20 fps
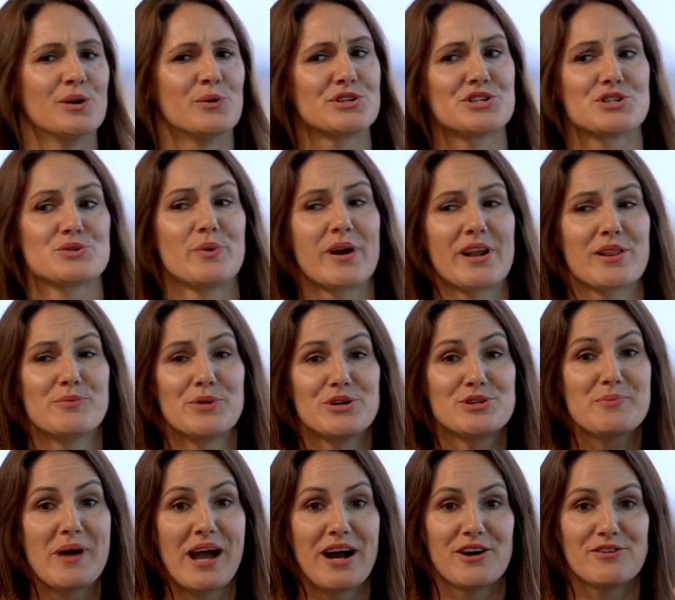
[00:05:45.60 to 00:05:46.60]
which is one of the
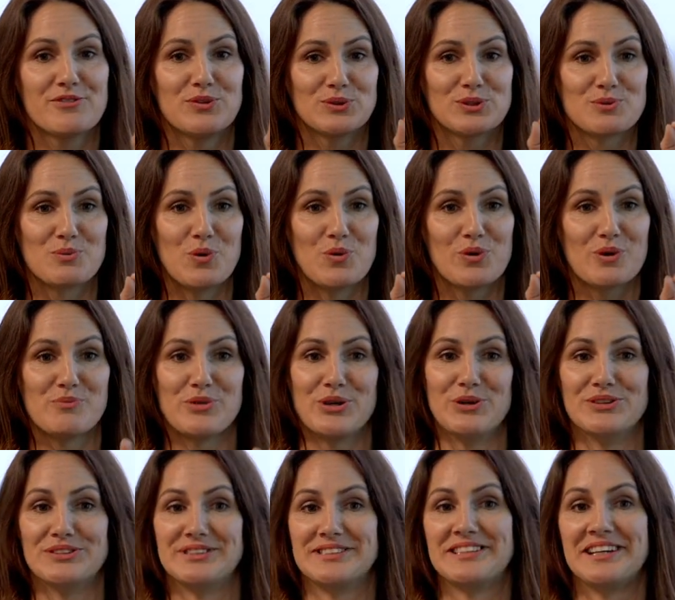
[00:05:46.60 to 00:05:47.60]
most powerful small
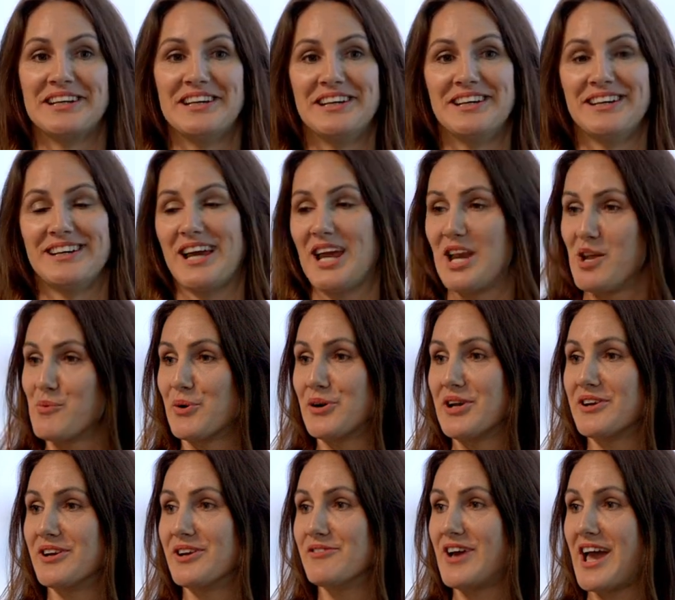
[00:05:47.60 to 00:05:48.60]
computers anybody
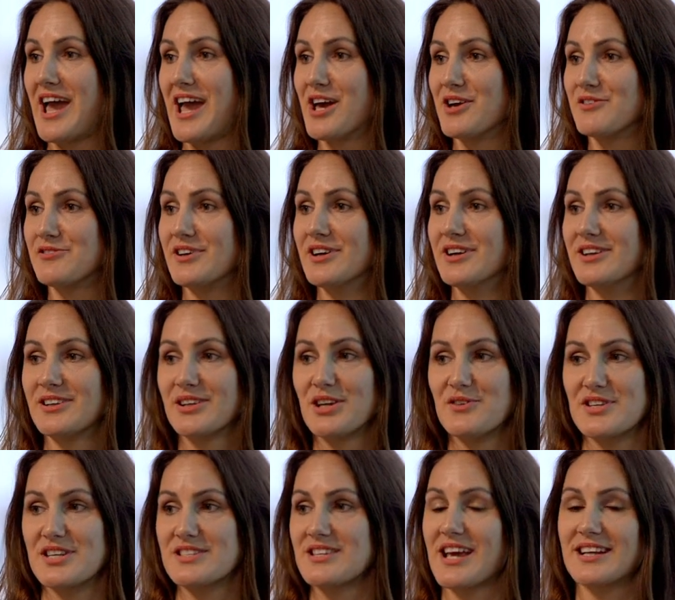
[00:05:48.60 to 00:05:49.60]
could ever have. It
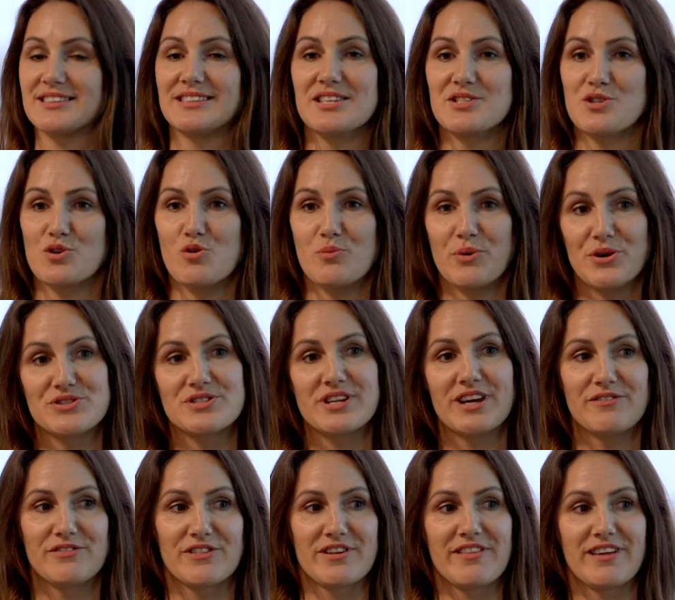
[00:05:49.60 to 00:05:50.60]
gives us access to almost
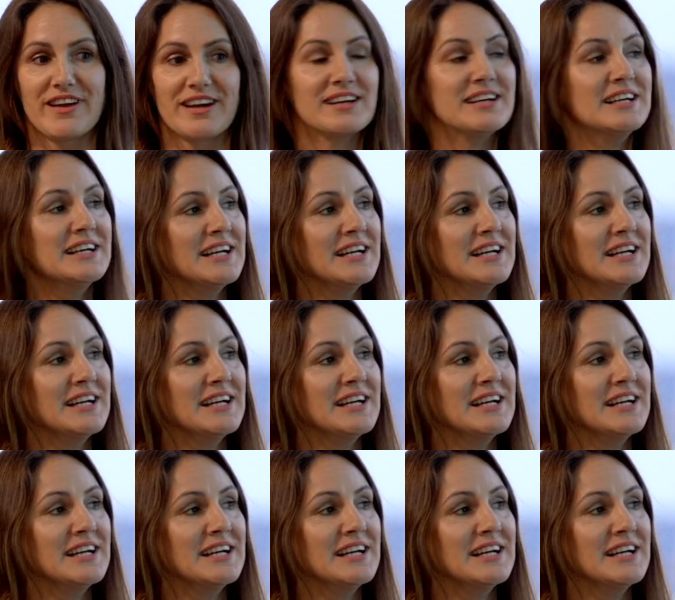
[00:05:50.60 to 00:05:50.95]
everything.